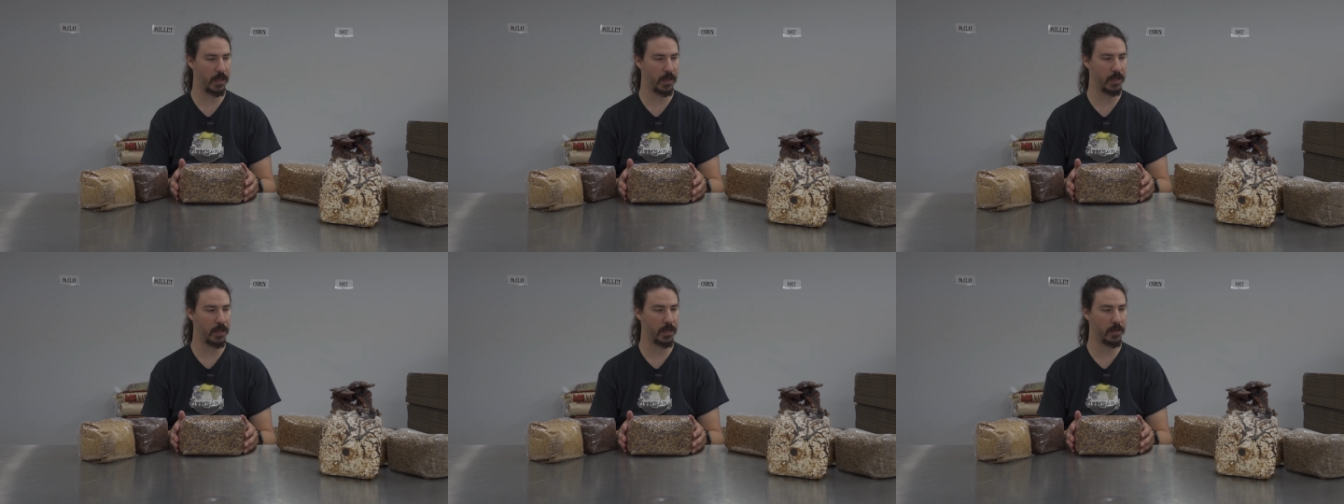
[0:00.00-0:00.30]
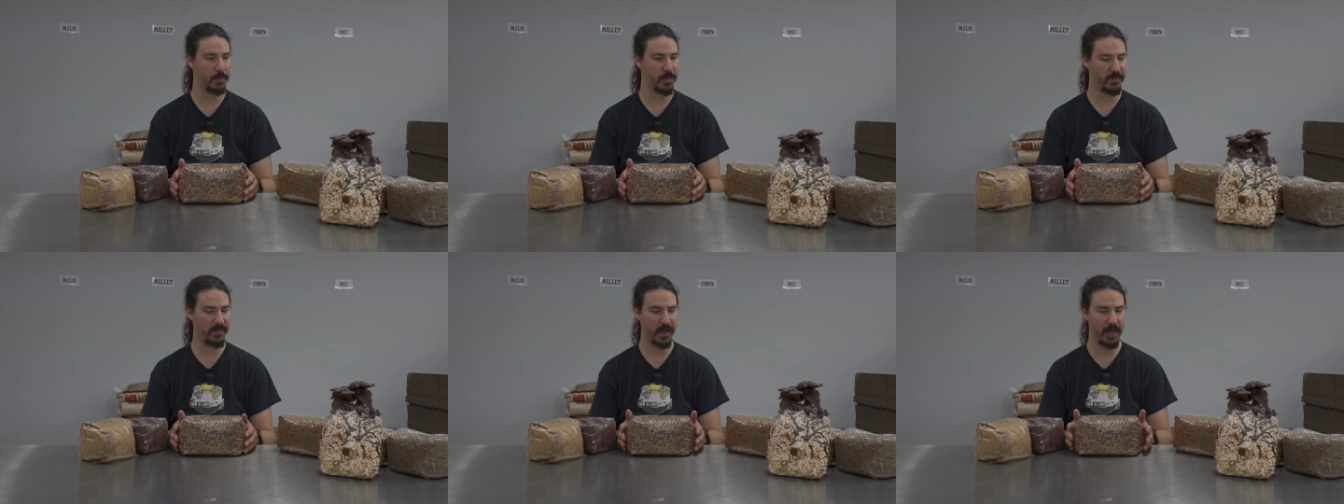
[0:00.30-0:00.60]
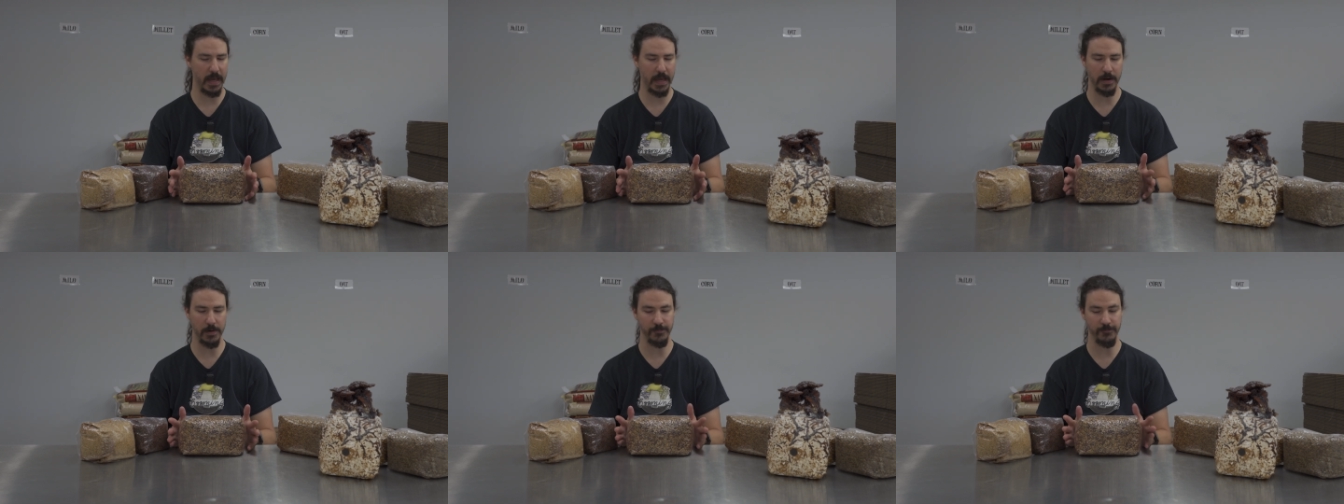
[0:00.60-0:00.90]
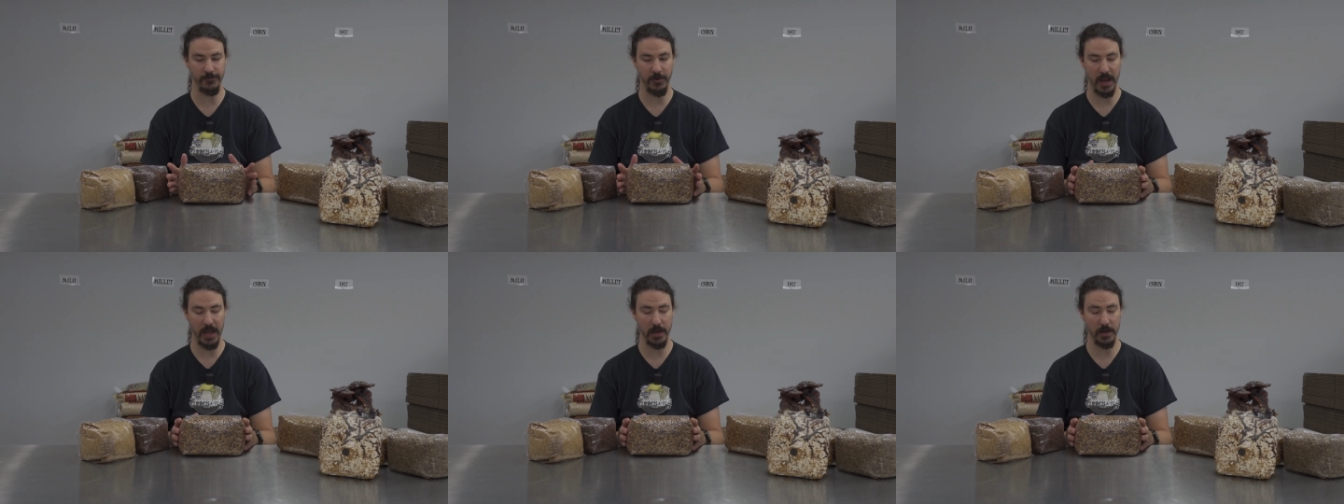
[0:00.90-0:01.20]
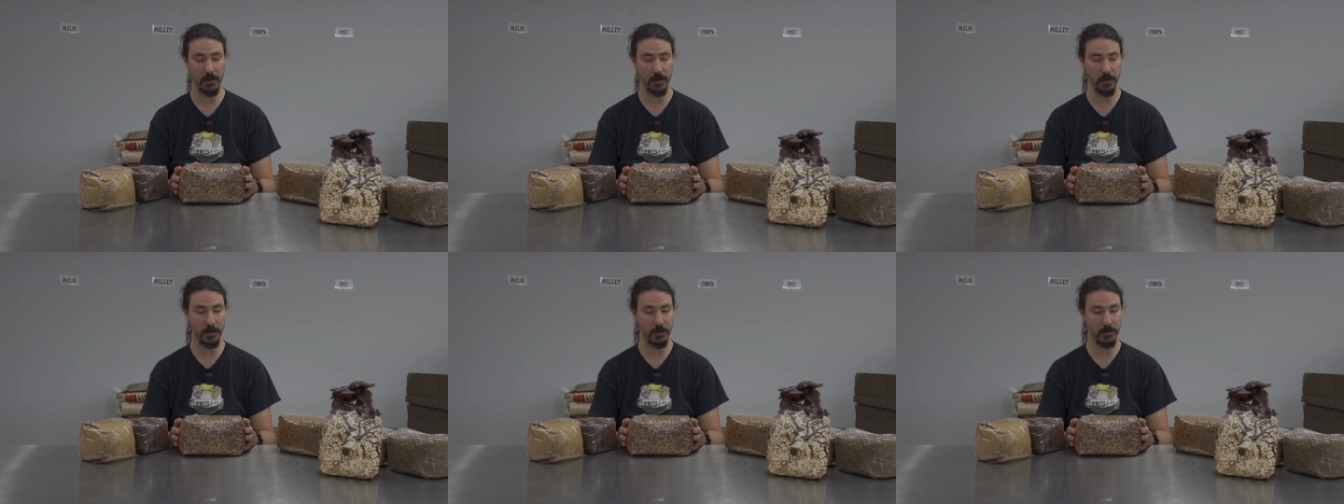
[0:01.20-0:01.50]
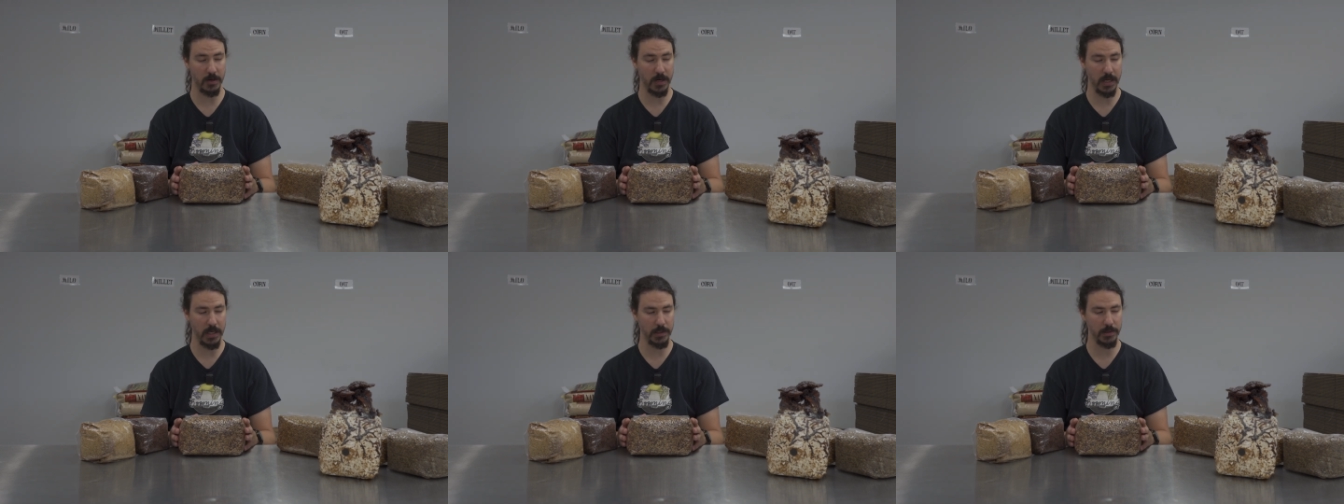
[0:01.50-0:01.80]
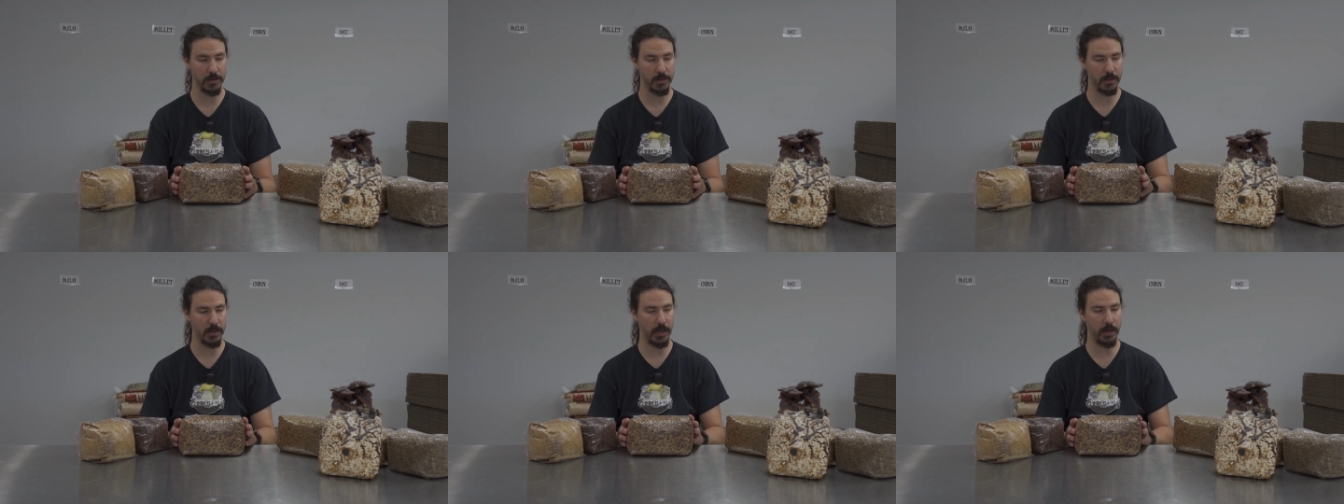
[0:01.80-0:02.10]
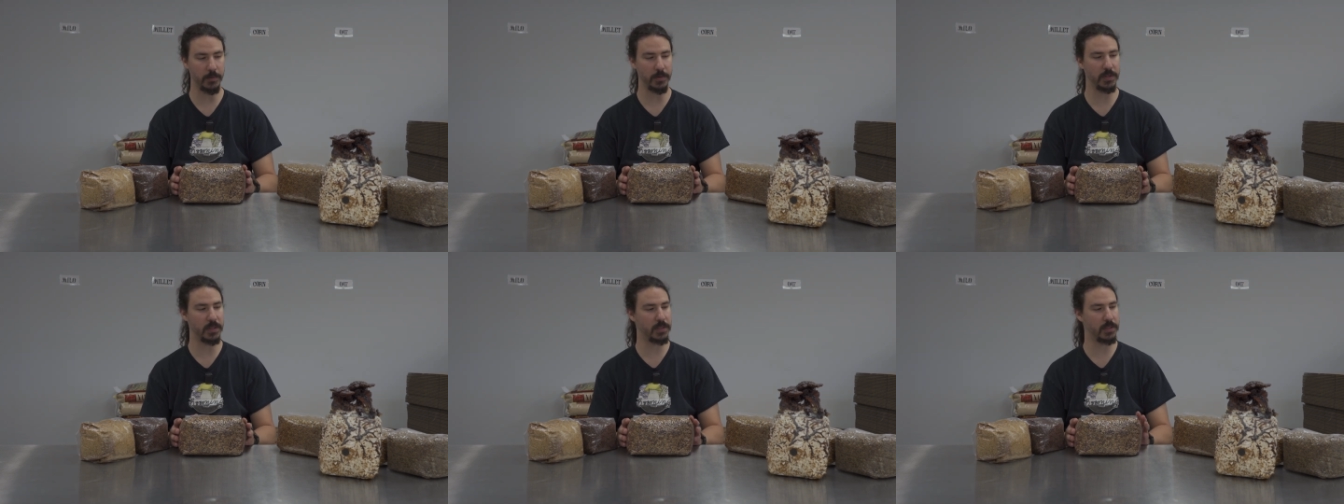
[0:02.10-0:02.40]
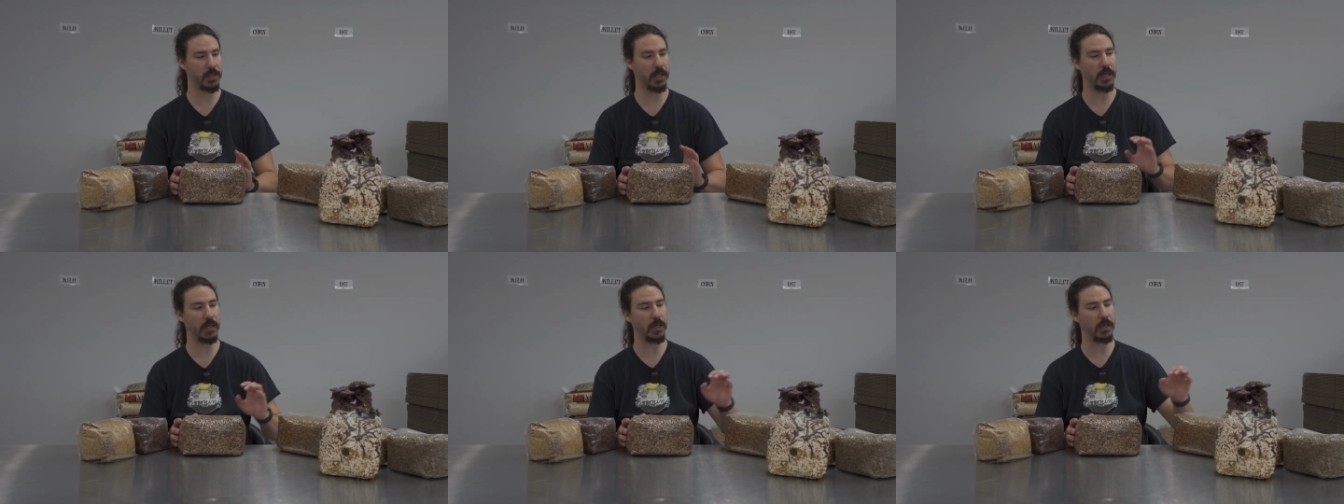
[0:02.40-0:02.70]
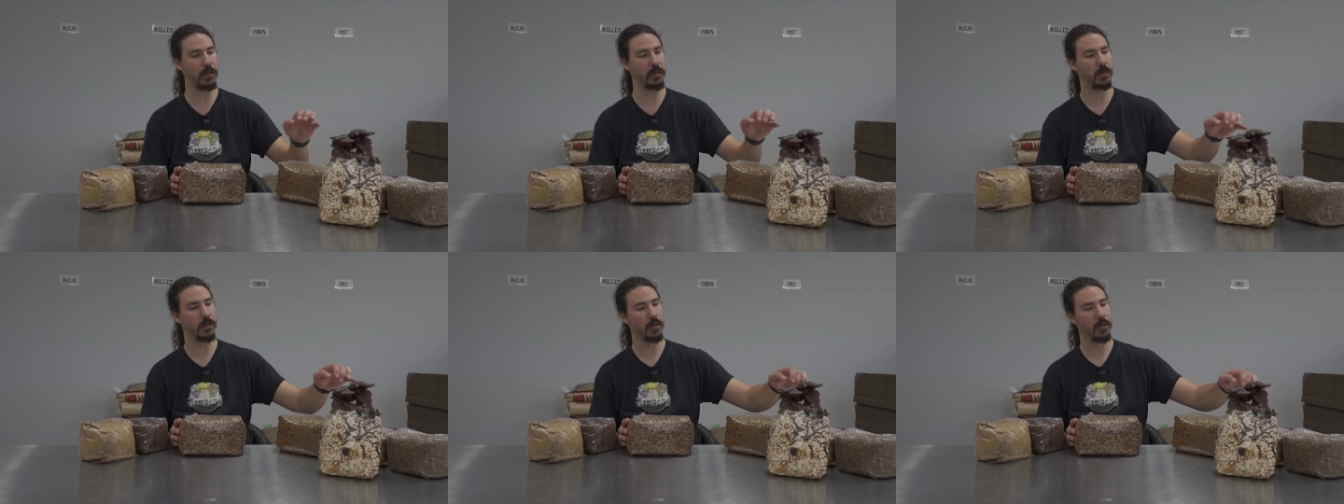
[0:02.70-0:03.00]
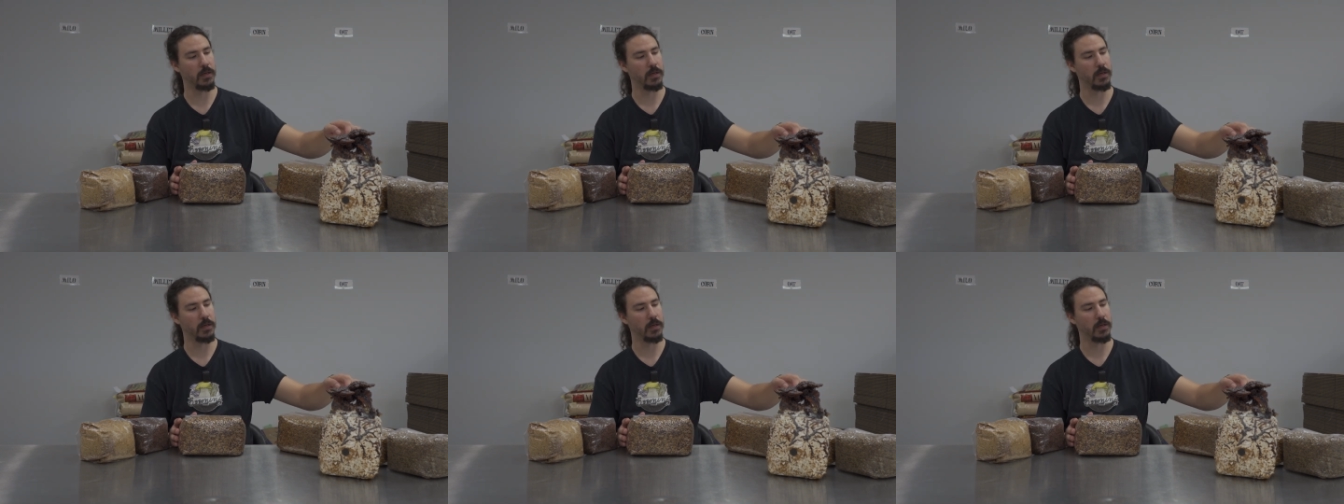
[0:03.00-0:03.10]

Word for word: Um, if I had to rank our grains, I would say